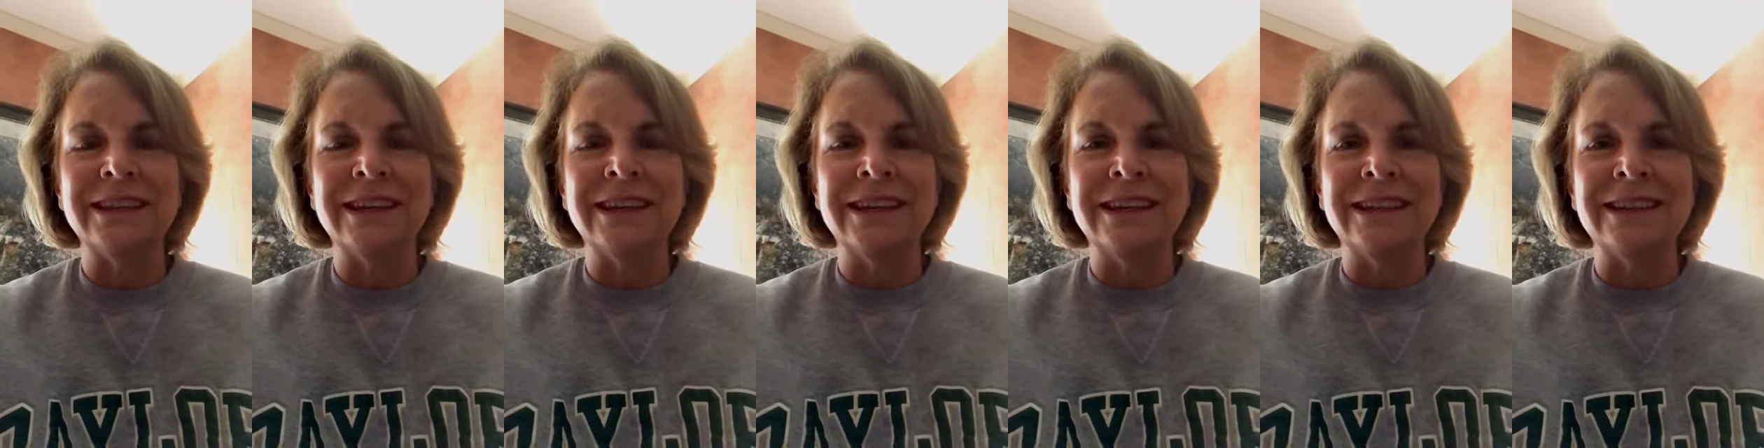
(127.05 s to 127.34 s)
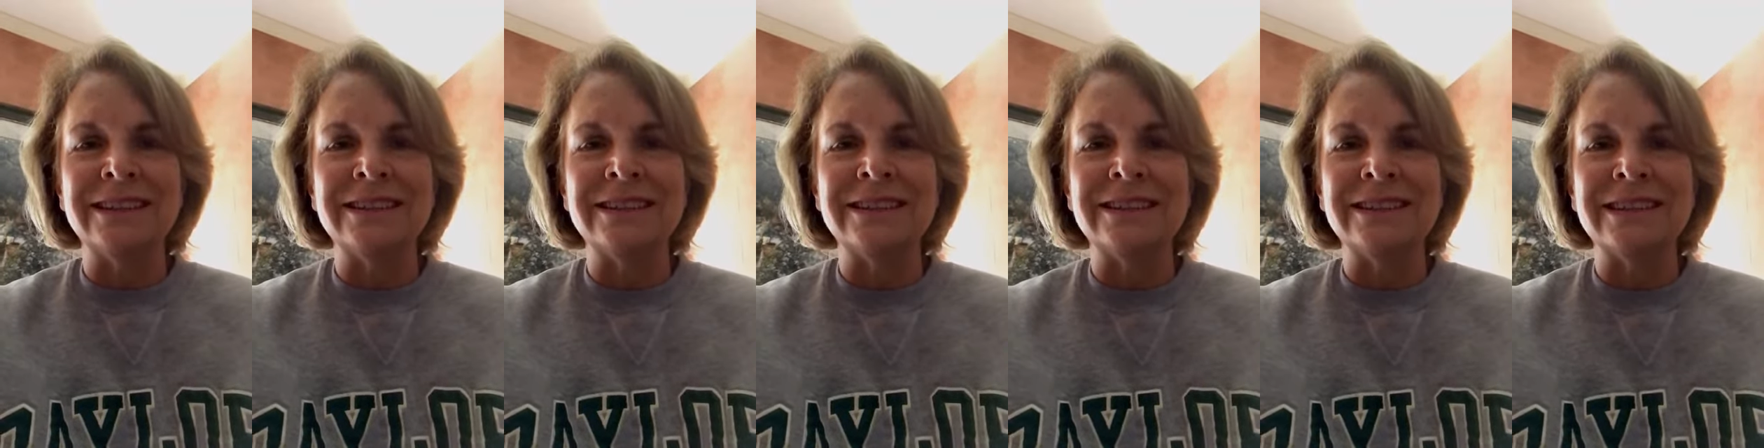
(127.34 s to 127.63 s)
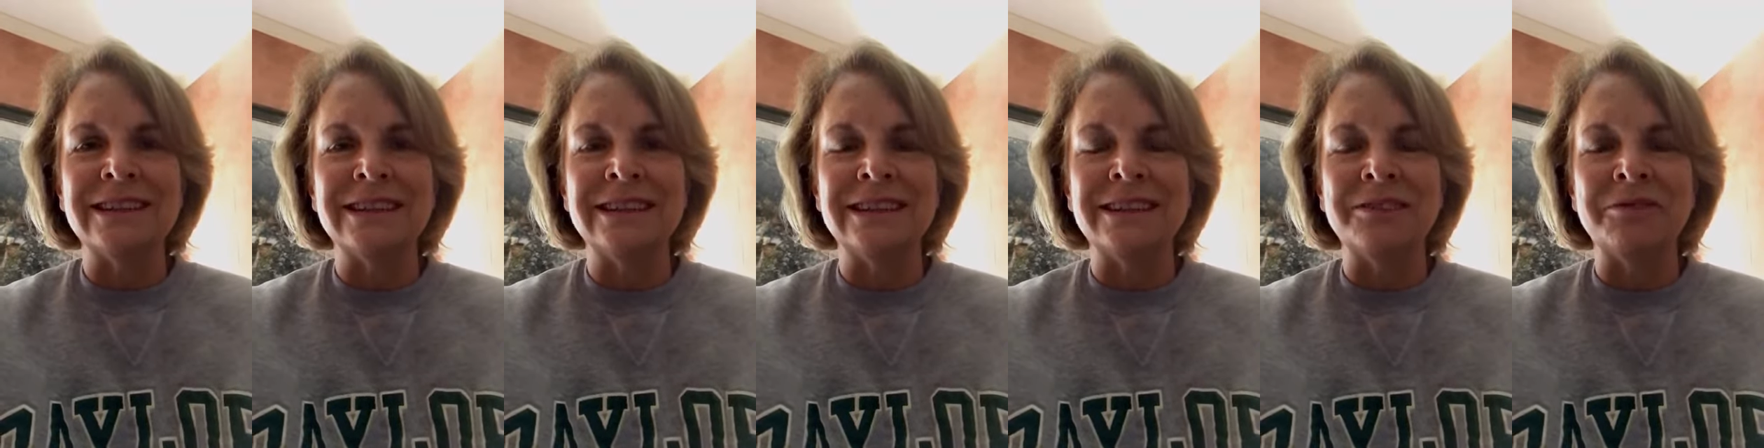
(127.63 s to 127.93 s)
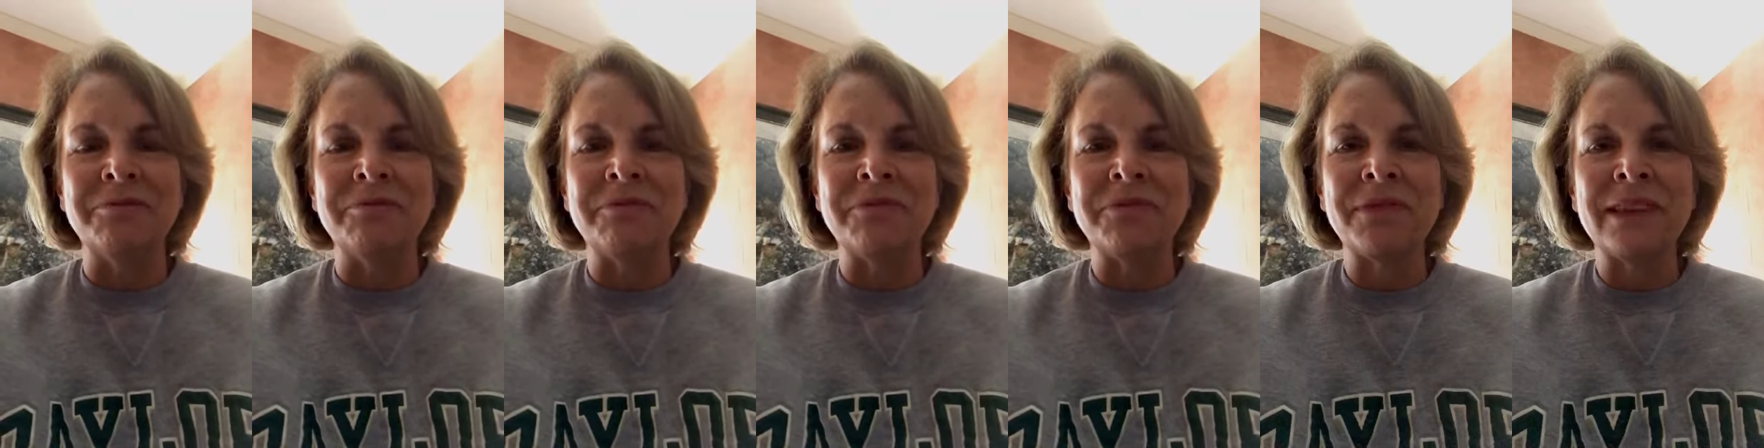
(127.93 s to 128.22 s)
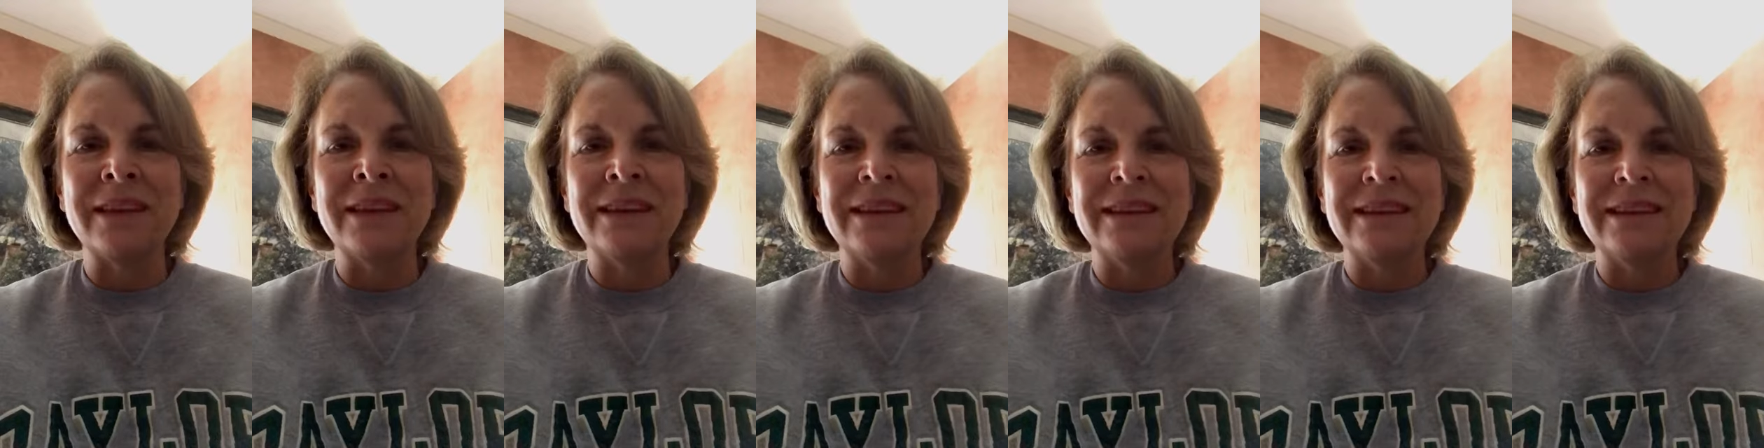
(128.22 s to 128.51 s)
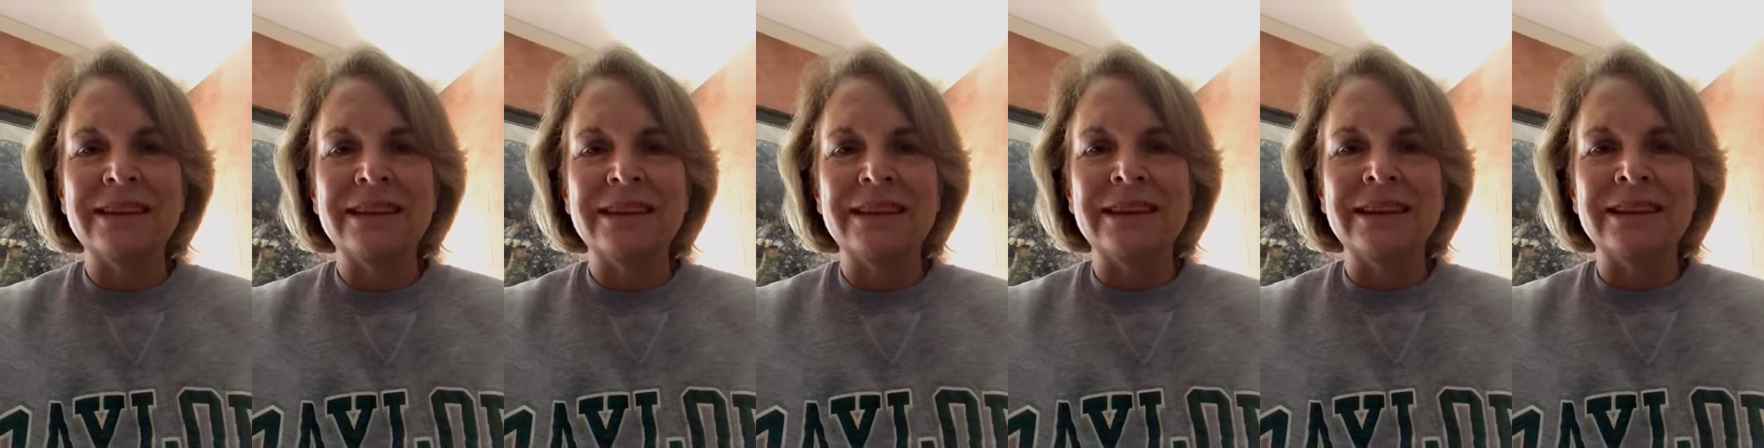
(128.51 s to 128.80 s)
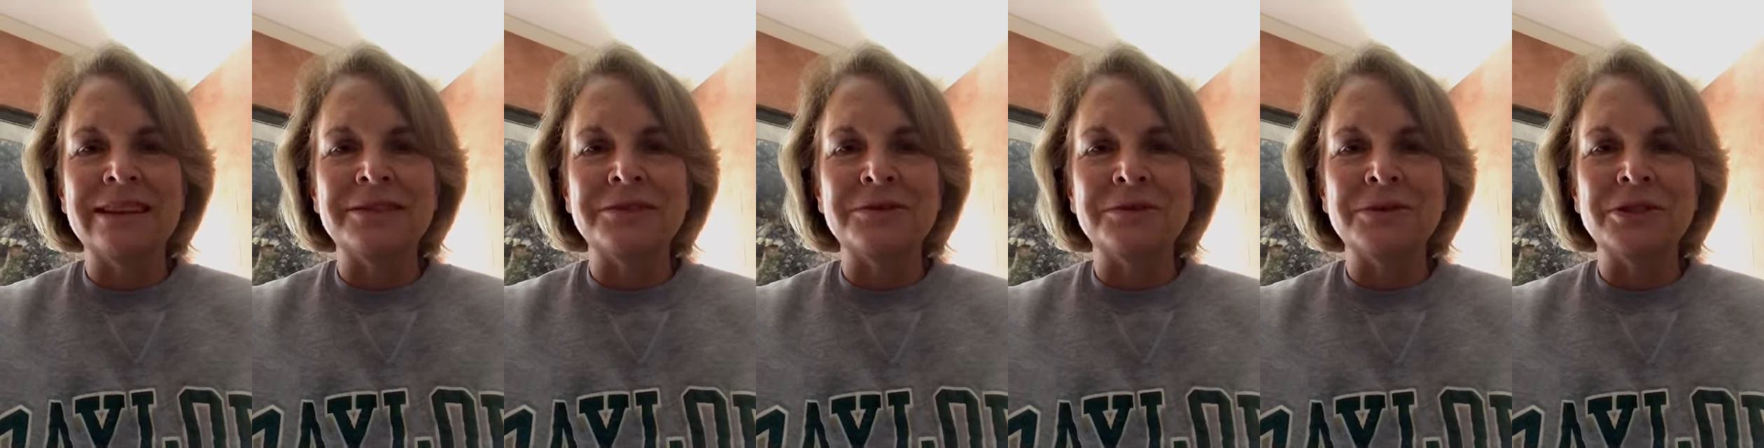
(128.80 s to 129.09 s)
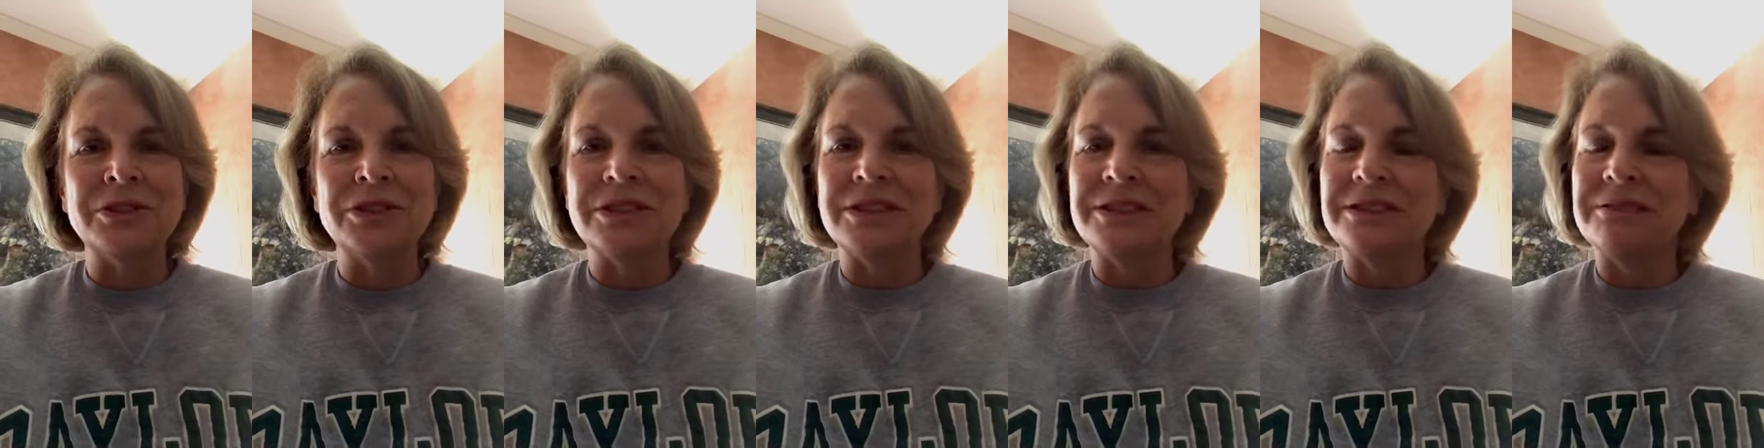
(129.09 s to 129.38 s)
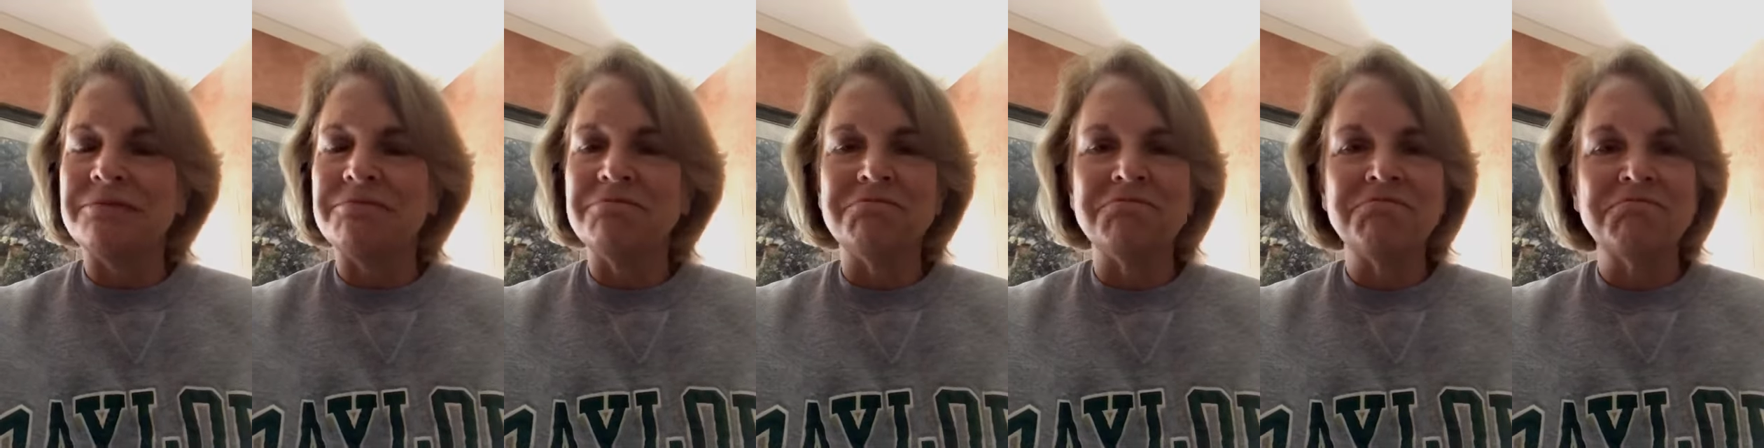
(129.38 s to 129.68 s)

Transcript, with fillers: And um, uh, we're just